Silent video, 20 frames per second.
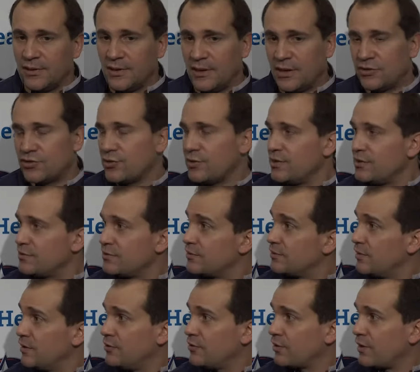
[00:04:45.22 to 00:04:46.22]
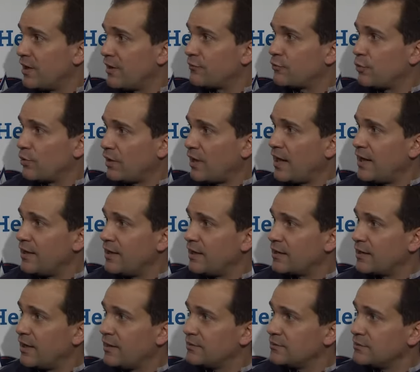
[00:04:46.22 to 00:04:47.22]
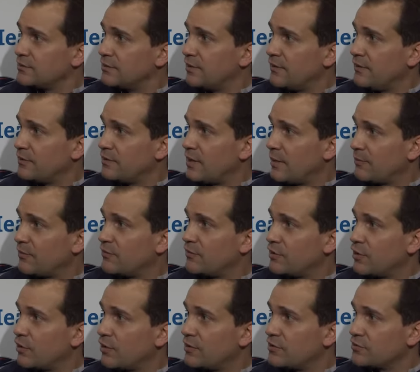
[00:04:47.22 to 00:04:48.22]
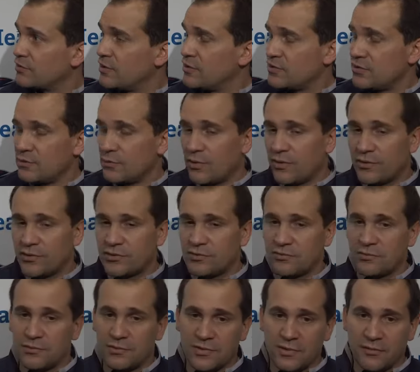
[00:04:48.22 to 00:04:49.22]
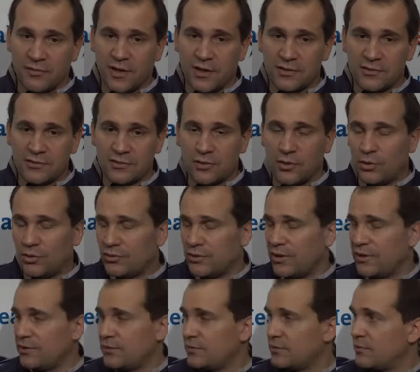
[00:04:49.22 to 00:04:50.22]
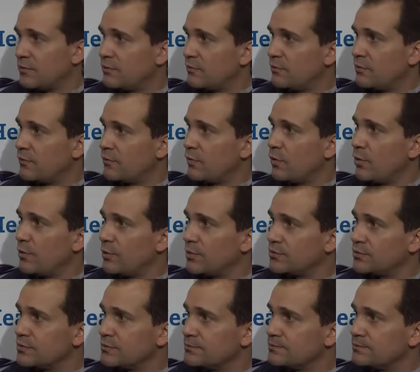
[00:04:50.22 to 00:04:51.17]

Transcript: injuries, and you're going to have to rely on guys and the depth of your organization, whether it's defense, goaltender, or forwards.